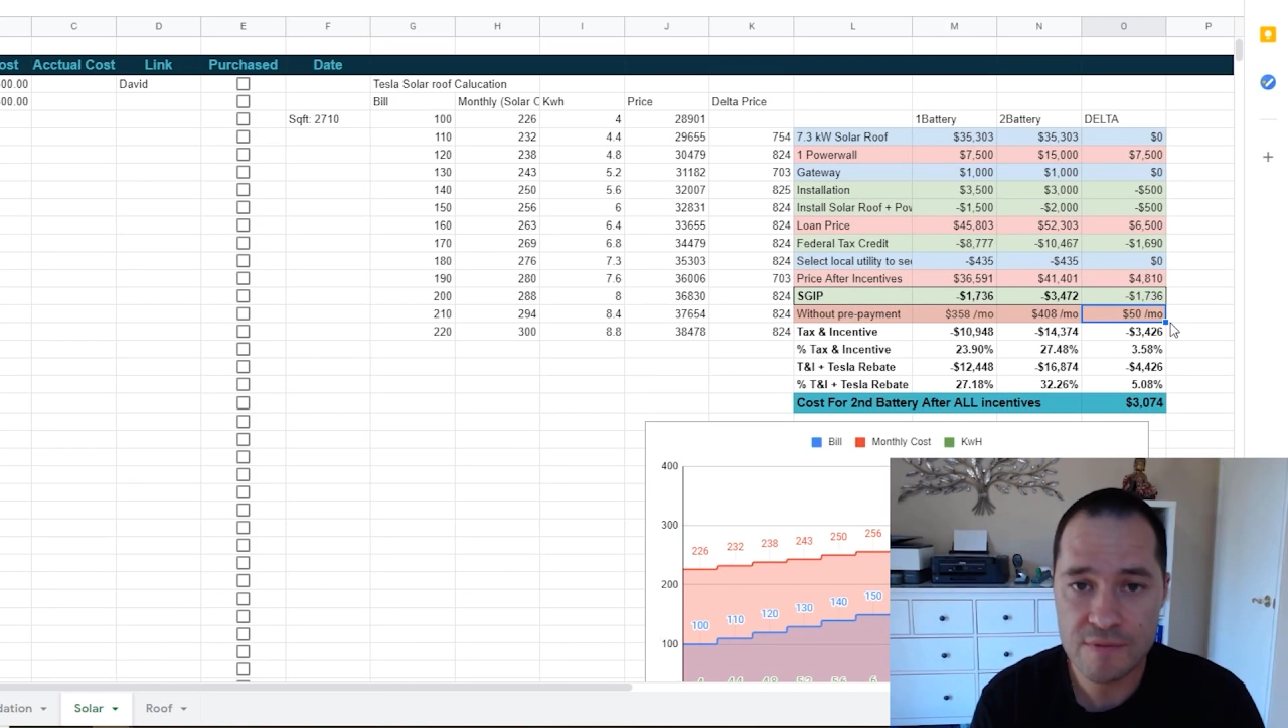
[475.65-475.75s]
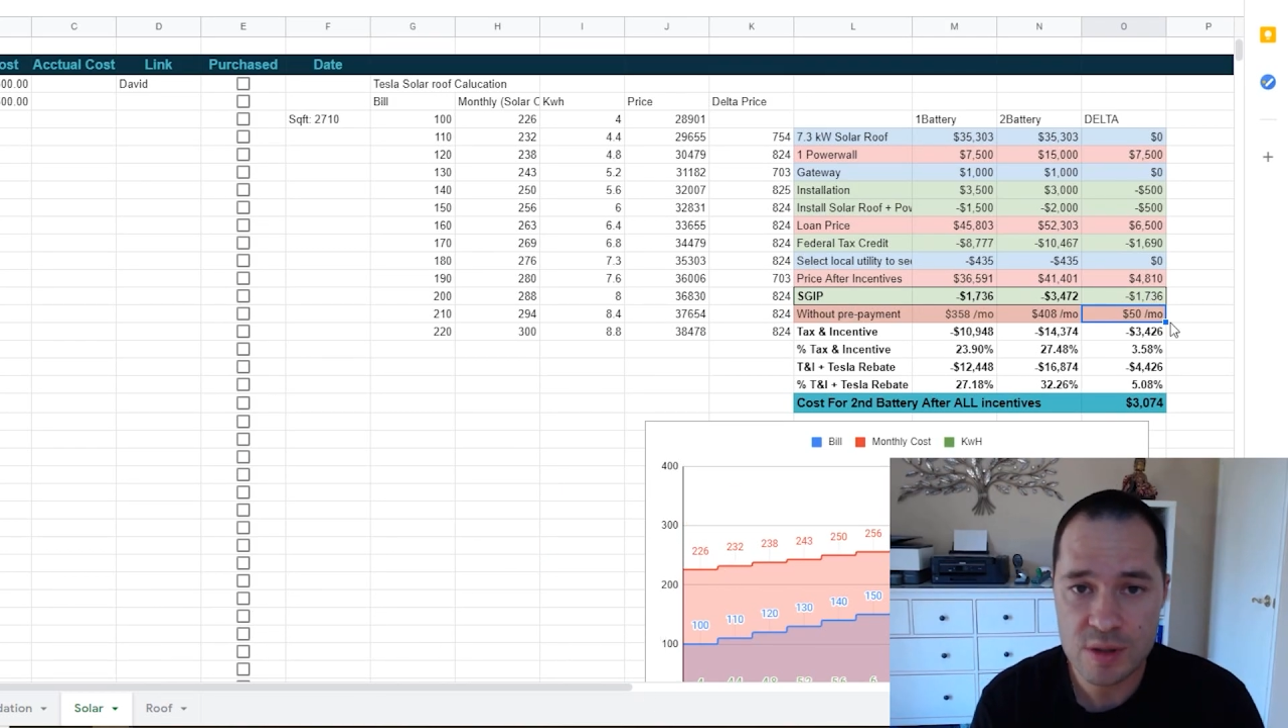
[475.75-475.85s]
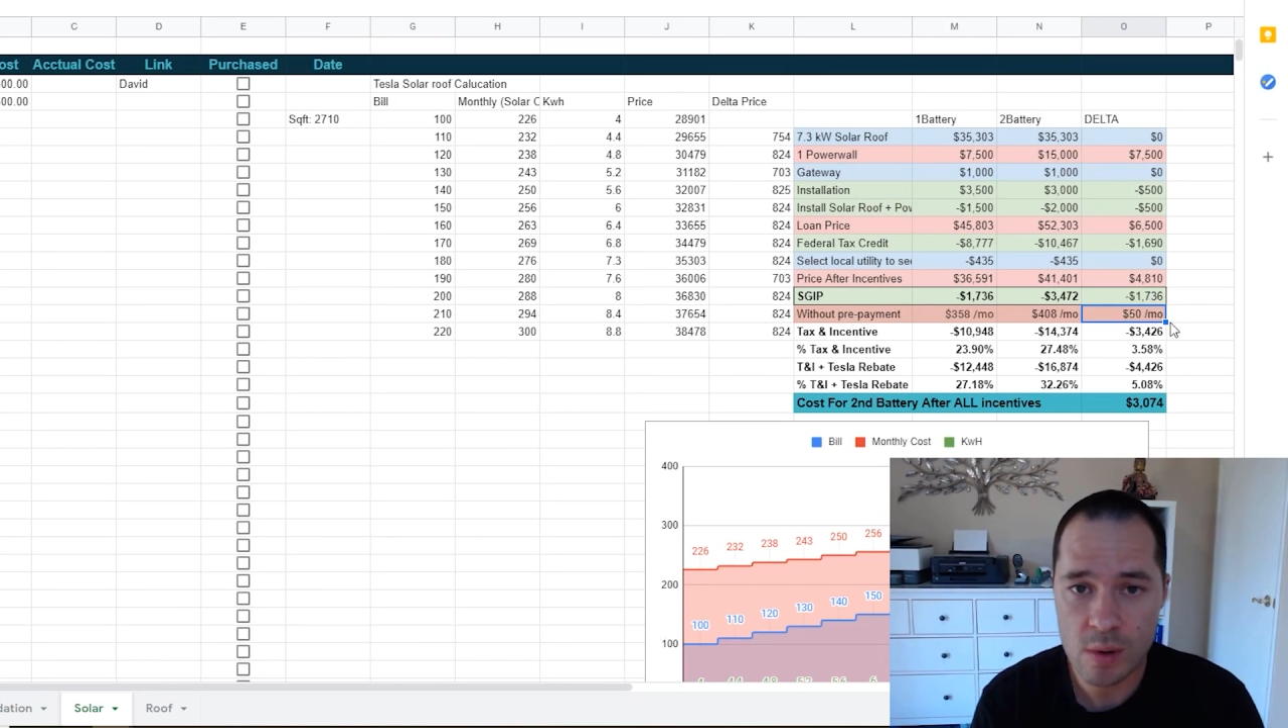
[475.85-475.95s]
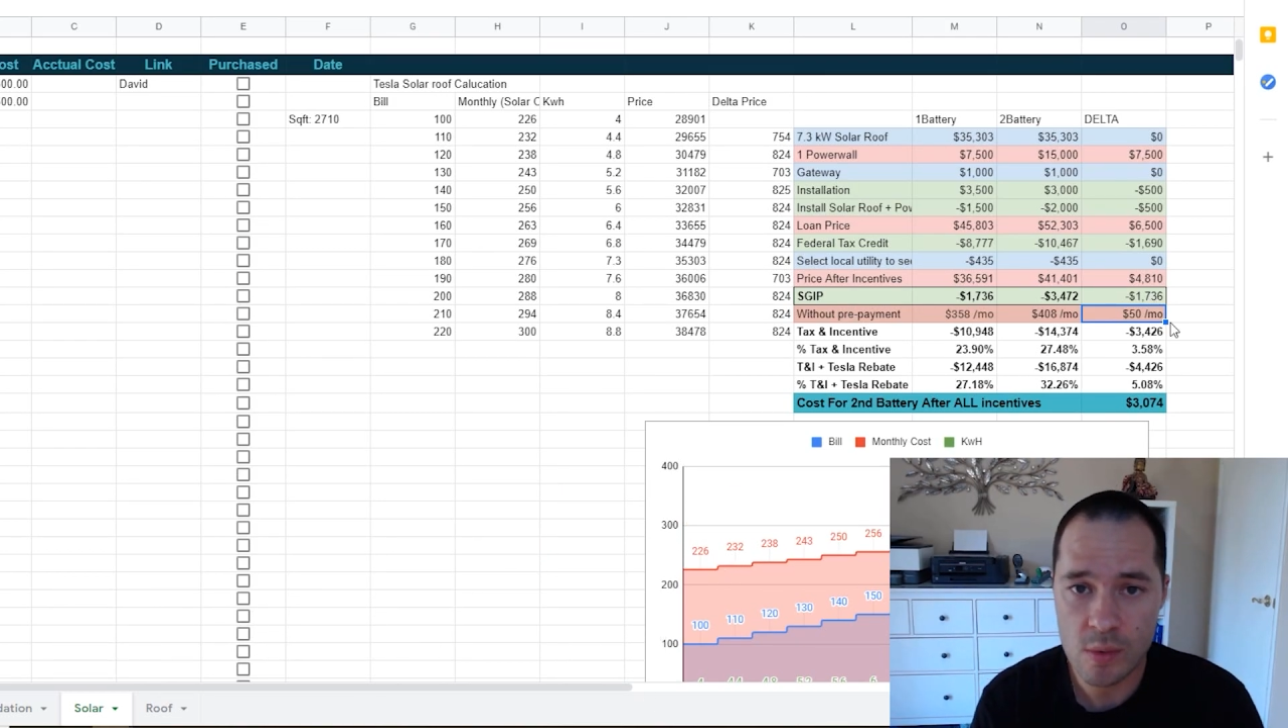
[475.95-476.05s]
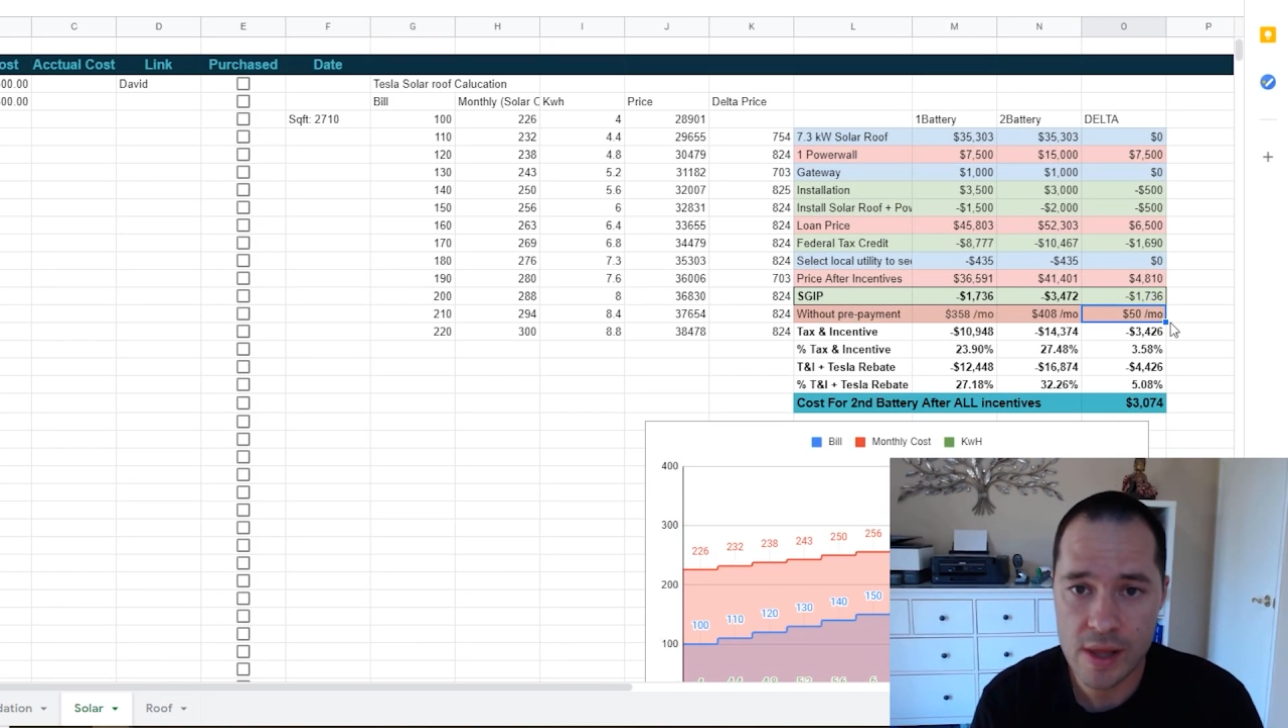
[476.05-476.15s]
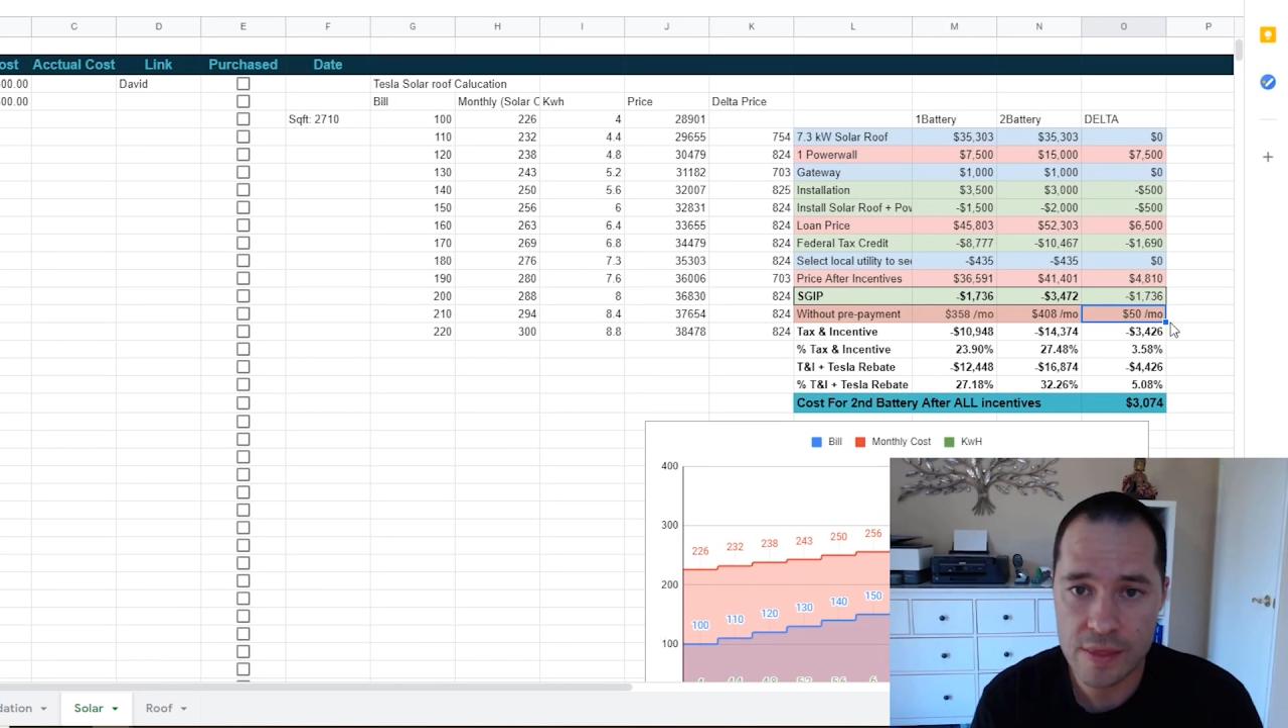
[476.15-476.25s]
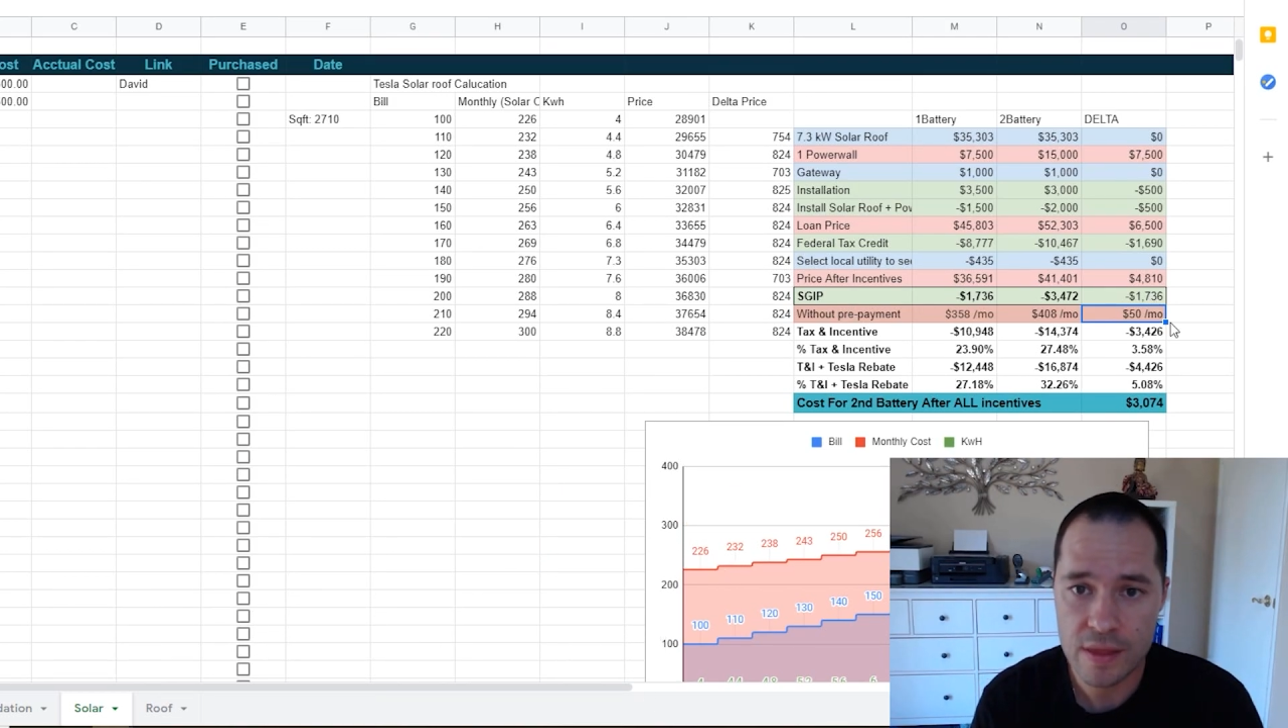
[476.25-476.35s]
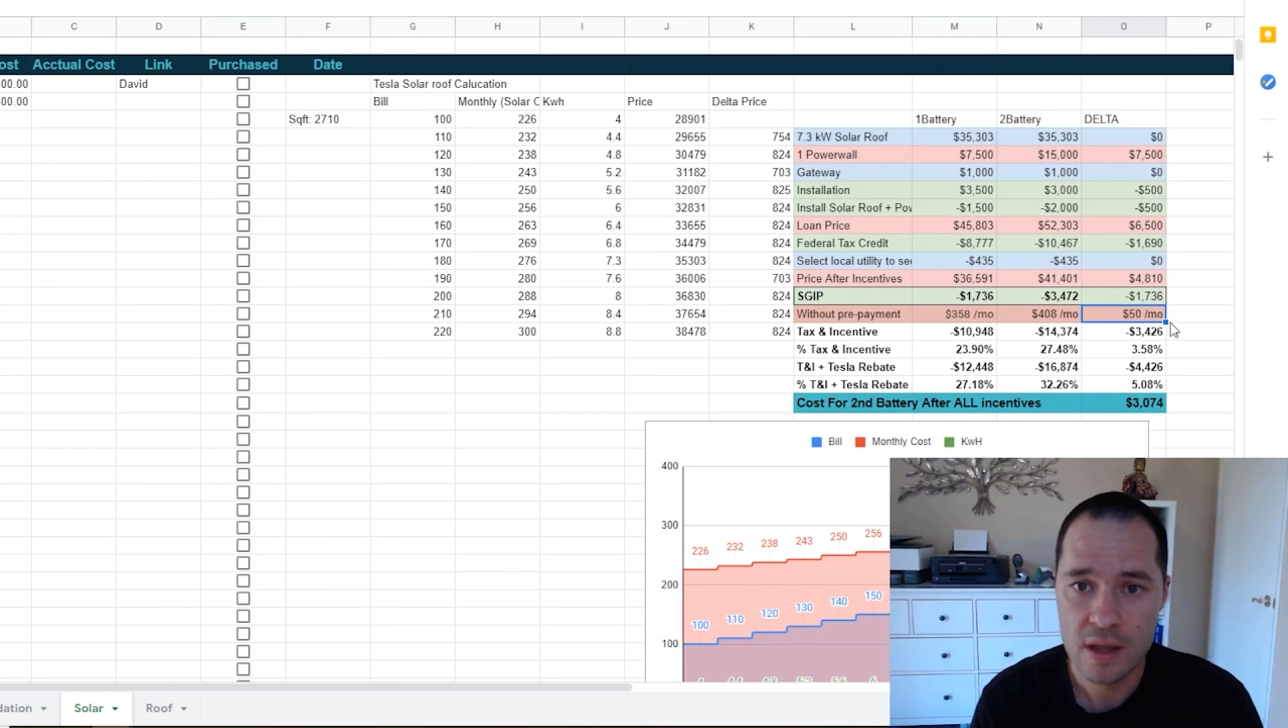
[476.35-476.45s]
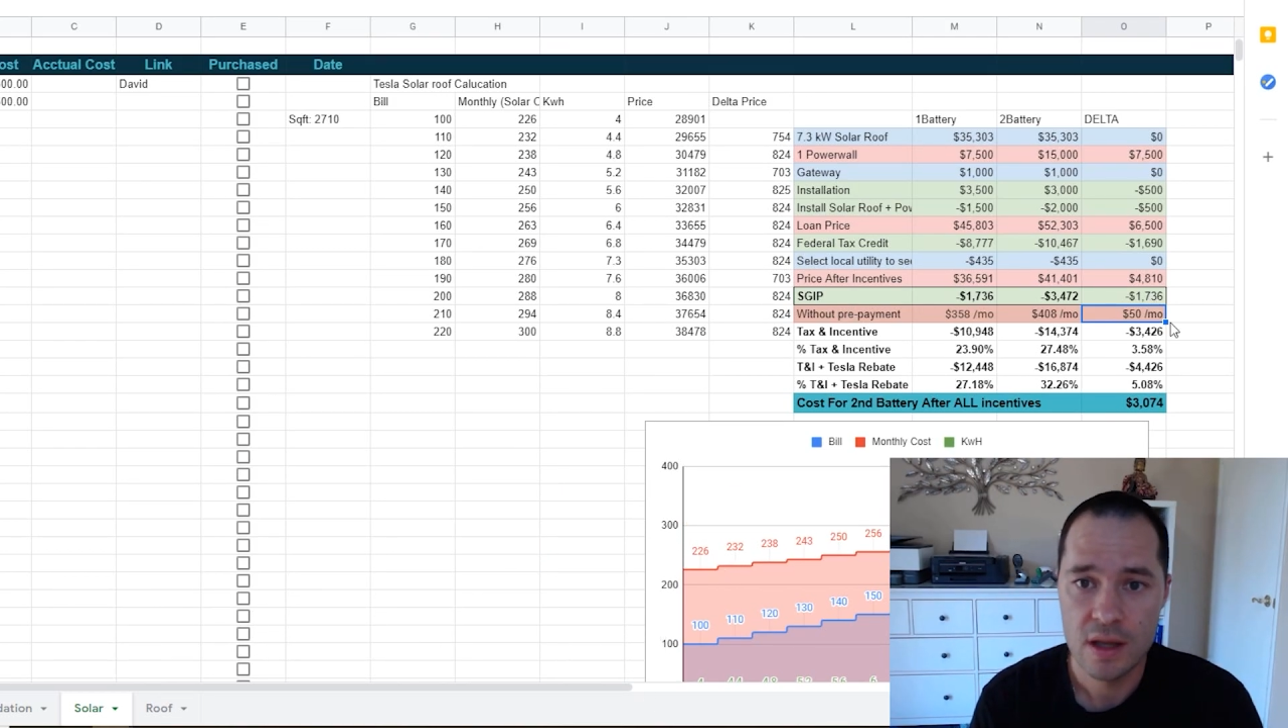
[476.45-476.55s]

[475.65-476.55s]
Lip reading: comfortable with,